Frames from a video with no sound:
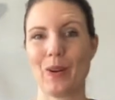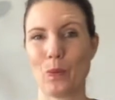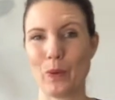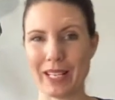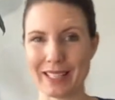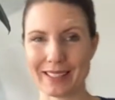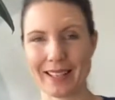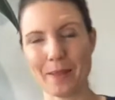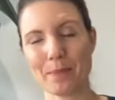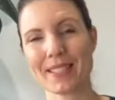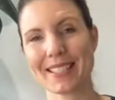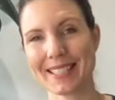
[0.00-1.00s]
when it
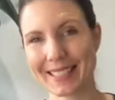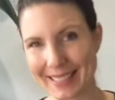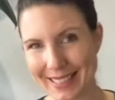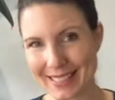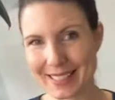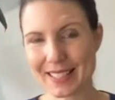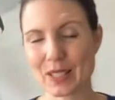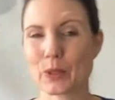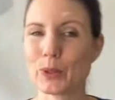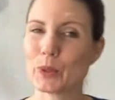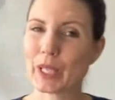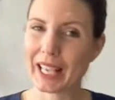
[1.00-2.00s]
comes to kids
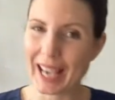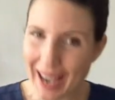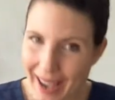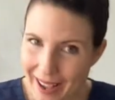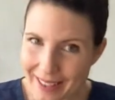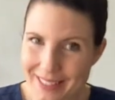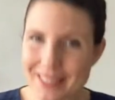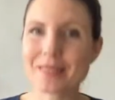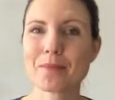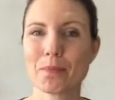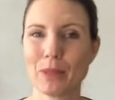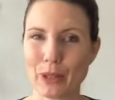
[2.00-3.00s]
who can't
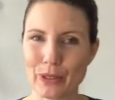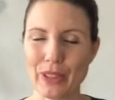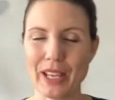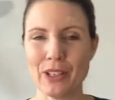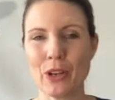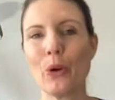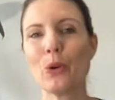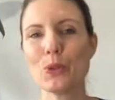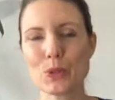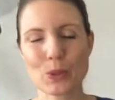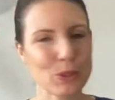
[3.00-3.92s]
blow their nose,